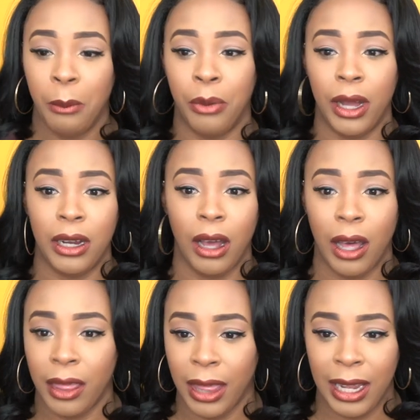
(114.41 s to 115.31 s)
but
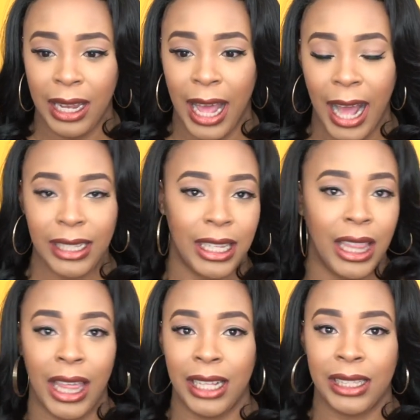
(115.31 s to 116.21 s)
other than that
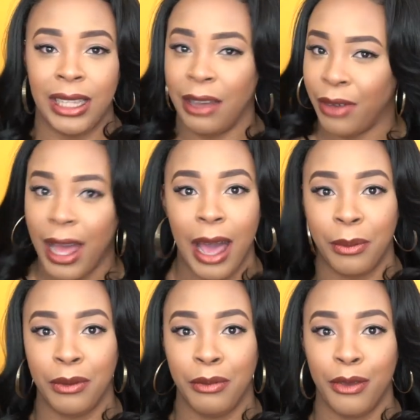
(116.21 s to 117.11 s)
that's never
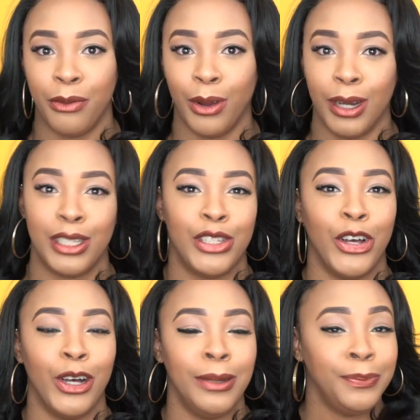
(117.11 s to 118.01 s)
happened before
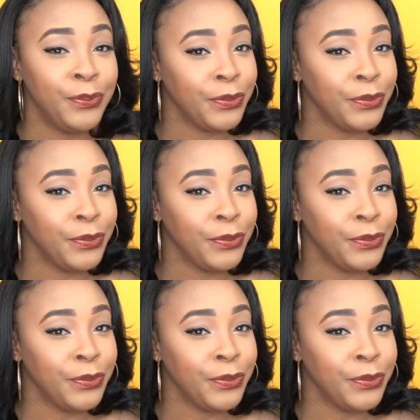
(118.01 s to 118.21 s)
so